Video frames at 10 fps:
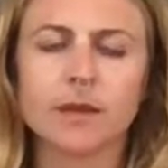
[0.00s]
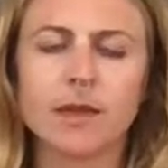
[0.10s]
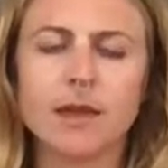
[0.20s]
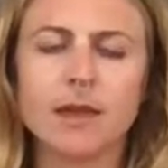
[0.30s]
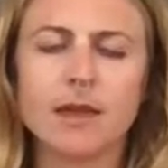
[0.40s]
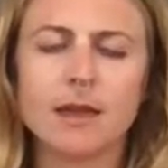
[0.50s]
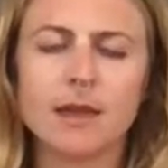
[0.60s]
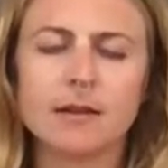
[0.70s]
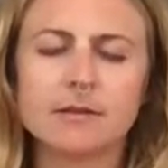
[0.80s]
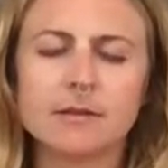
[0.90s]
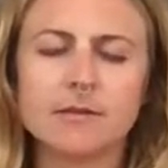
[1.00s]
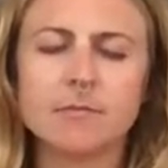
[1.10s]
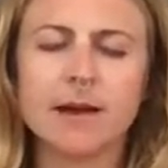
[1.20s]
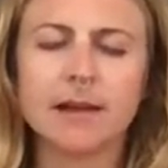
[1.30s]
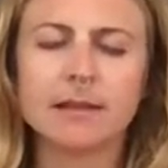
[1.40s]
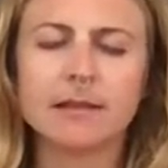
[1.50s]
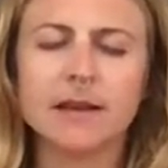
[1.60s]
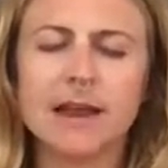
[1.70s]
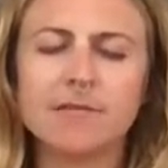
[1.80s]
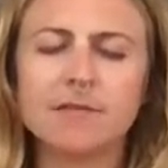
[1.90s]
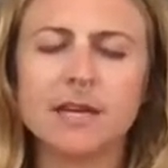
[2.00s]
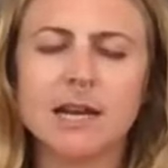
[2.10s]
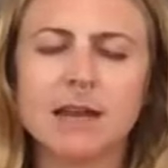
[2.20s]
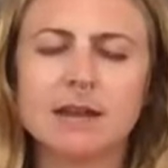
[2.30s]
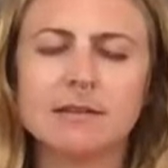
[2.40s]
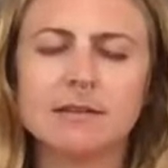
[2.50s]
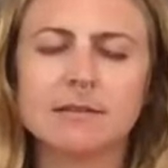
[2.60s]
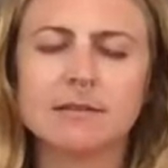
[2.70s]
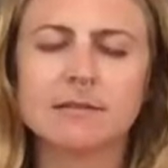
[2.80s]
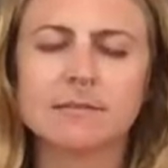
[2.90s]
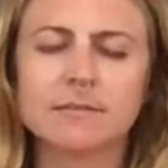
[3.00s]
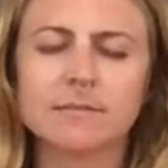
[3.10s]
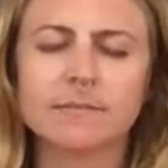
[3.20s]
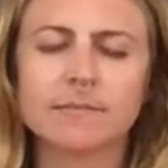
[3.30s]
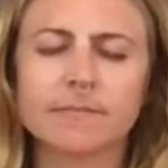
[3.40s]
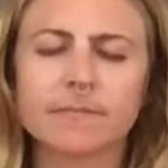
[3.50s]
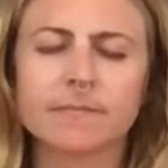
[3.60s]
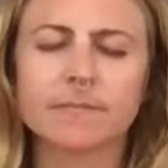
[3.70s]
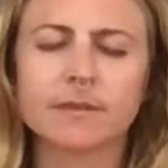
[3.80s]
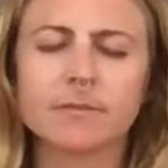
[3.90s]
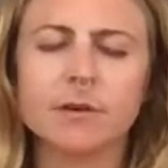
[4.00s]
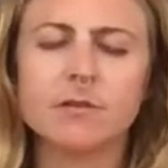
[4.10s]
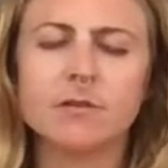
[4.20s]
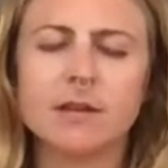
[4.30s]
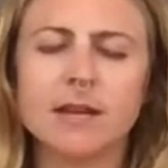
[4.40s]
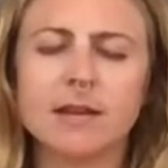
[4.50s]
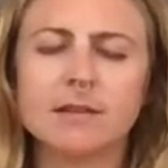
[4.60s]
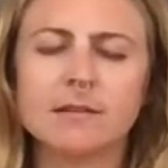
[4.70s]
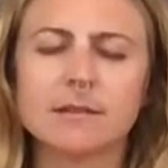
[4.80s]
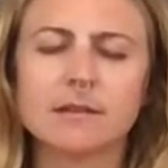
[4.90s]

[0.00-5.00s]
into the back of the left knees, both knees,